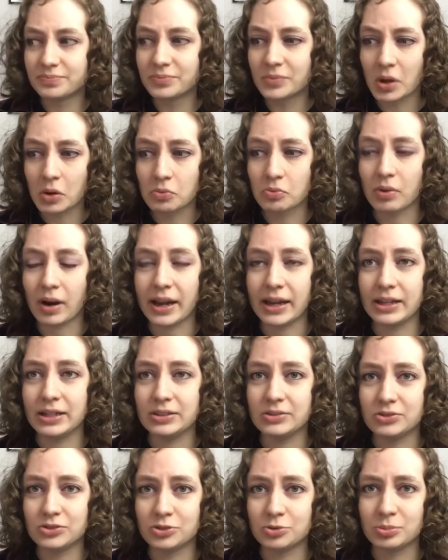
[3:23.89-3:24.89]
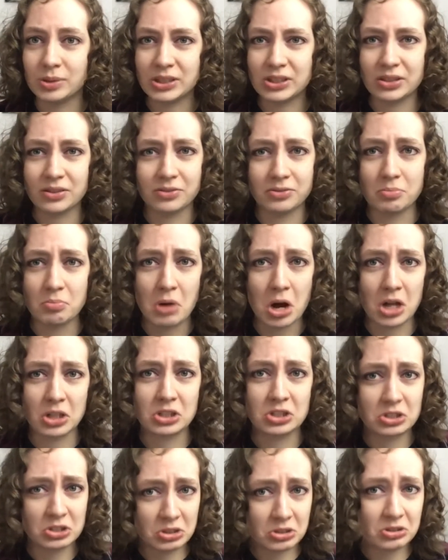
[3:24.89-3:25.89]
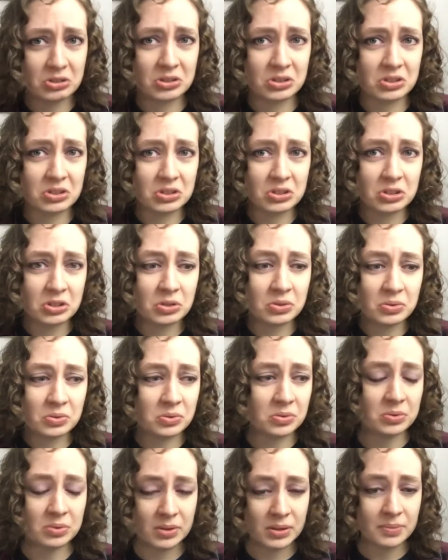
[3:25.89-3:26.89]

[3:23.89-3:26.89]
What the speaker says: arrangement of monsters to